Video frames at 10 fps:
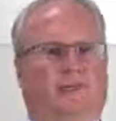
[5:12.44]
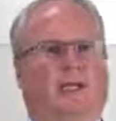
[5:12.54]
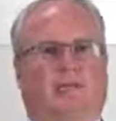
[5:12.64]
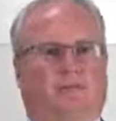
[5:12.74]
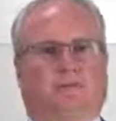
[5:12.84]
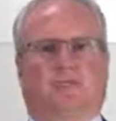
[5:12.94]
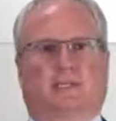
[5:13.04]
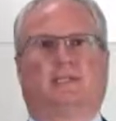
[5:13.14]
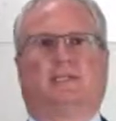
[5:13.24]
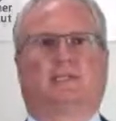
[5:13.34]
data, for
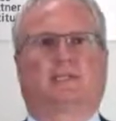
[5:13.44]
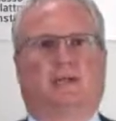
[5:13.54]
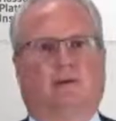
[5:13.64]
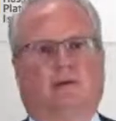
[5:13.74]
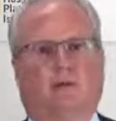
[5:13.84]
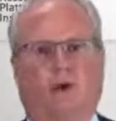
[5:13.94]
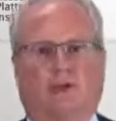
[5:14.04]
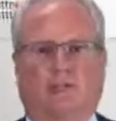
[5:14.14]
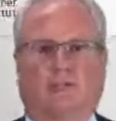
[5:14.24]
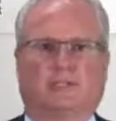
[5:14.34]
example, in this kind of
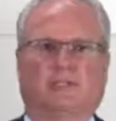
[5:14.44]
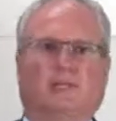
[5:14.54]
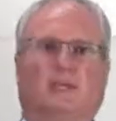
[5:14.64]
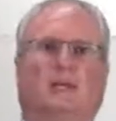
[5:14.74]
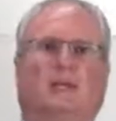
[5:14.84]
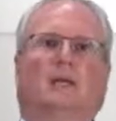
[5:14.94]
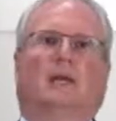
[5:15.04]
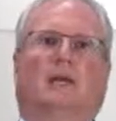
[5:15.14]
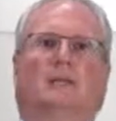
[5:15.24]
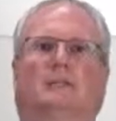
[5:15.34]
core system.
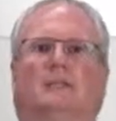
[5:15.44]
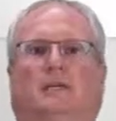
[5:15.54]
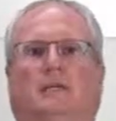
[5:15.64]
And